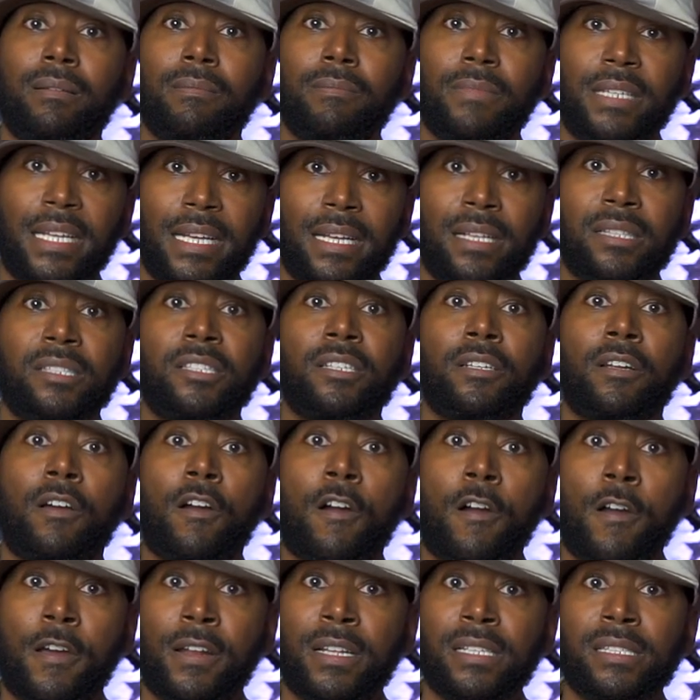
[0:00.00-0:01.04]
dig into the
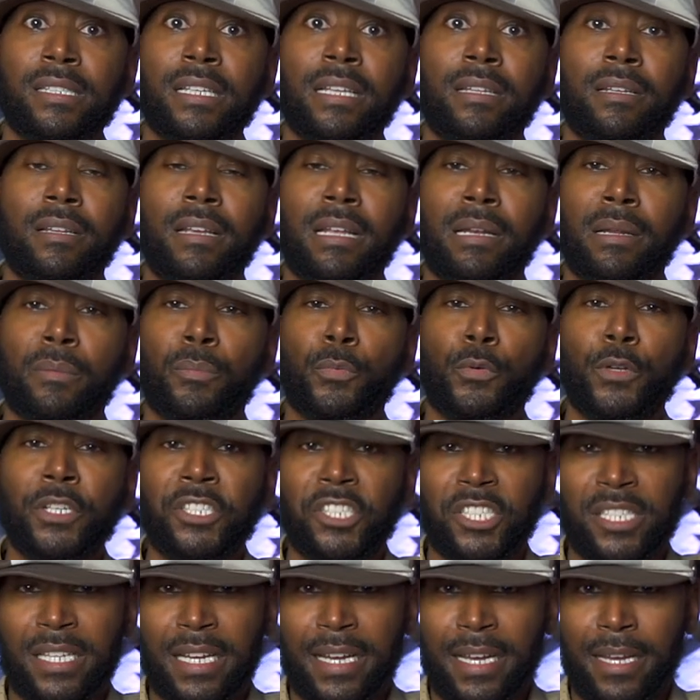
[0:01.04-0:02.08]
artists and
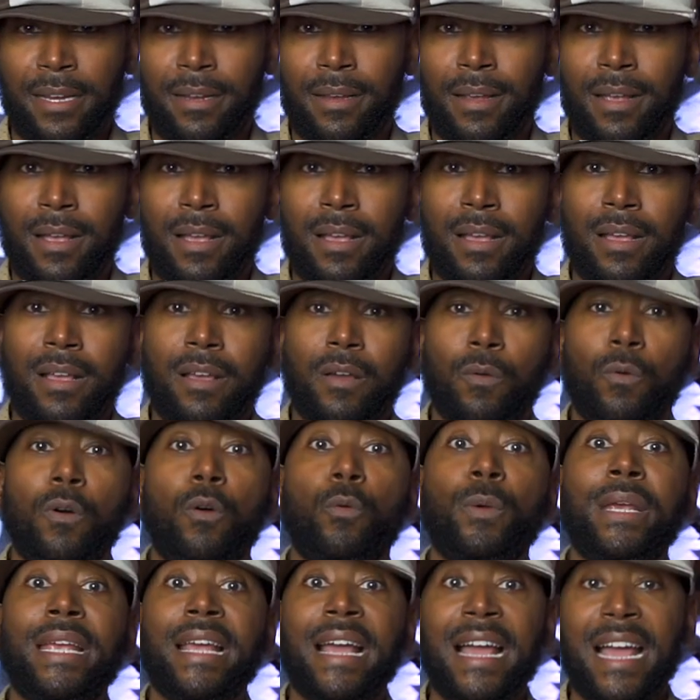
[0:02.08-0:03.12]
appreciate what
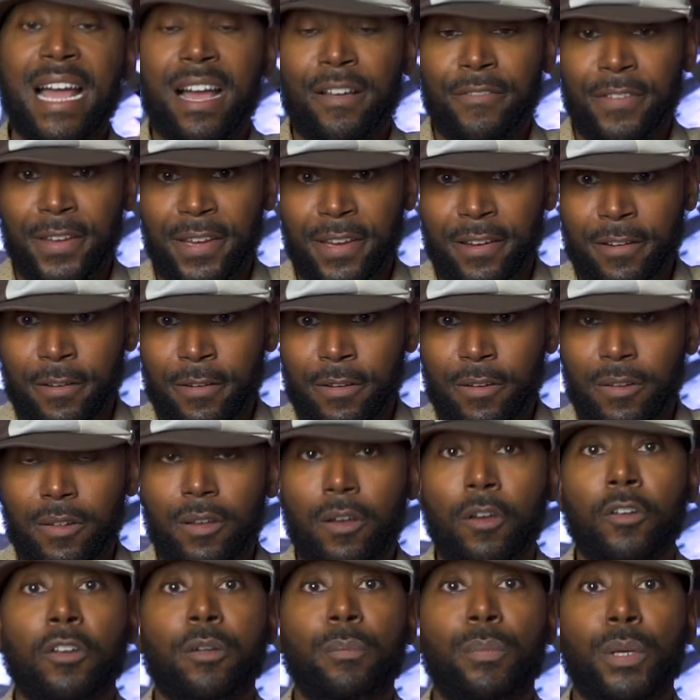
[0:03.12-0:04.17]
we have here
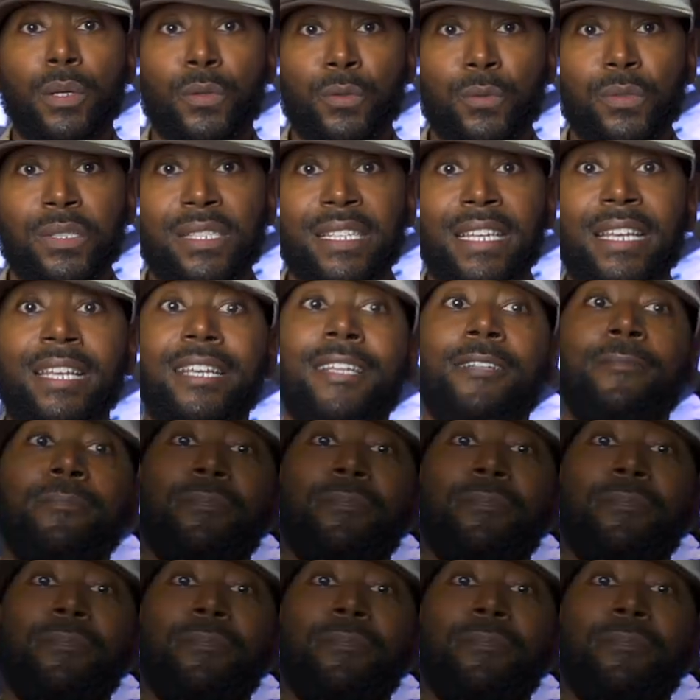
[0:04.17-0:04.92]
on the blues scene.